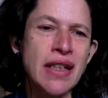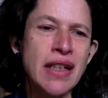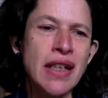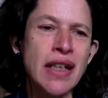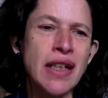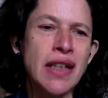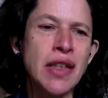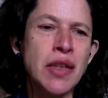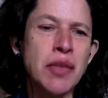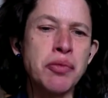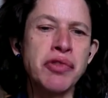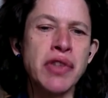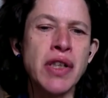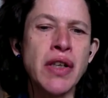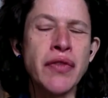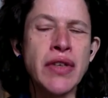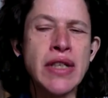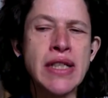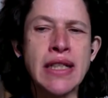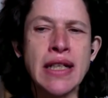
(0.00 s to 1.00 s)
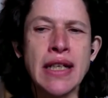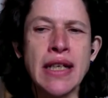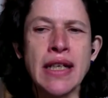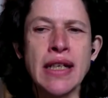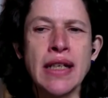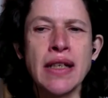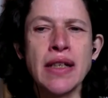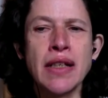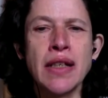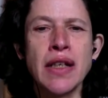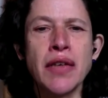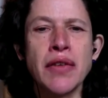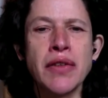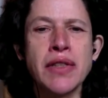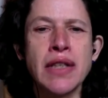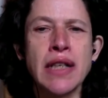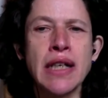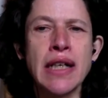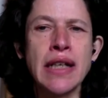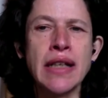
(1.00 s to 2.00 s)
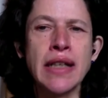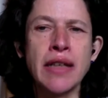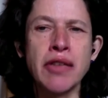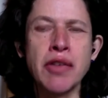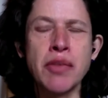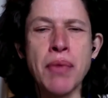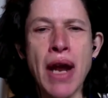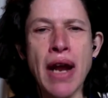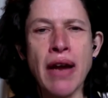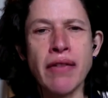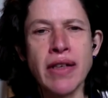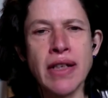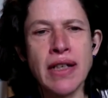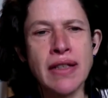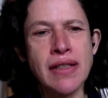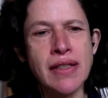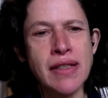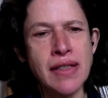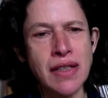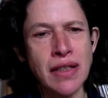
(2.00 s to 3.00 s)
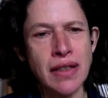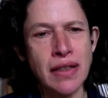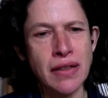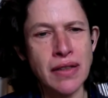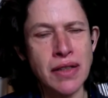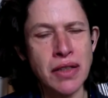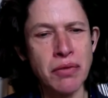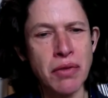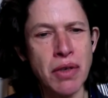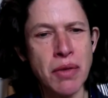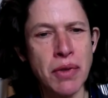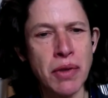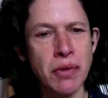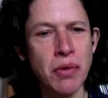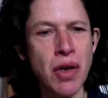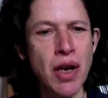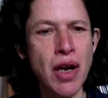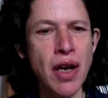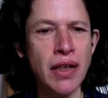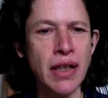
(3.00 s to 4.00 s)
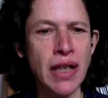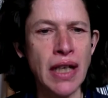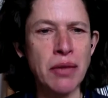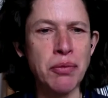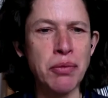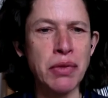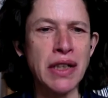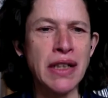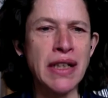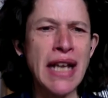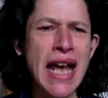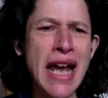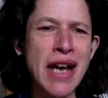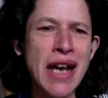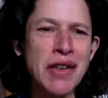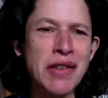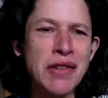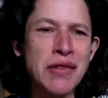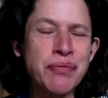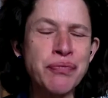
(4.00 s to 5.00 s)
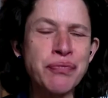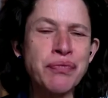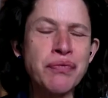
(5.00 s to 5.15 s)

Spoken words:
in that previously, you know, it was clear there were barriers to women working, but now